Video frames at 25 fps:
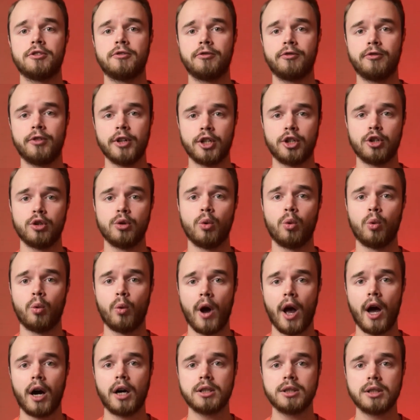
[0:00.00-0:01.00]
fit you
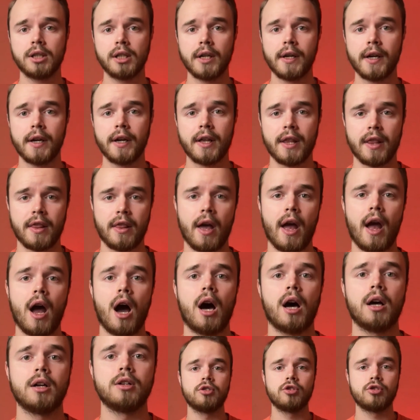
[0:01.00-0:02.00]
well, they
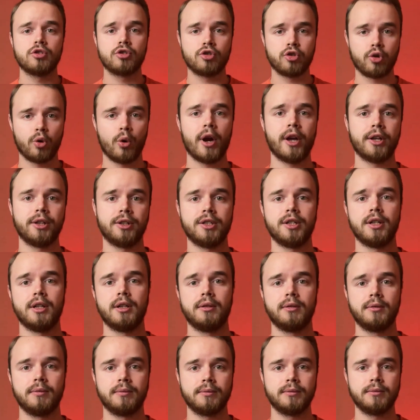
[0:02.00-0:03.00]
are trendy.
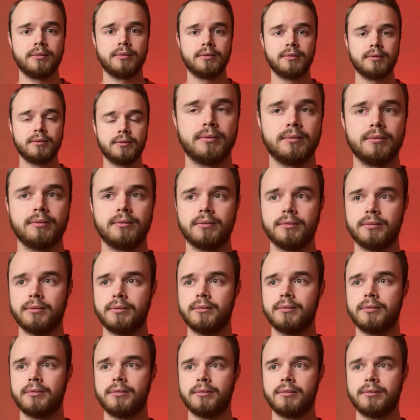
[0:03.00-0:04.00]

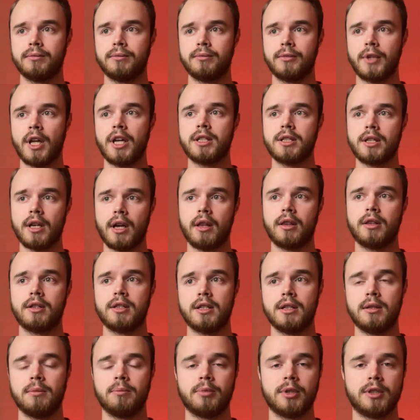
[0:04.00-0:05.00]
That's that
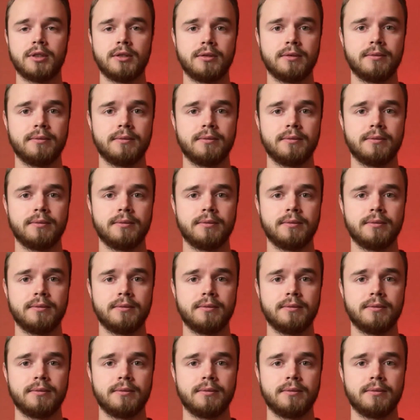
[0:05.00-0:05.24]
simple.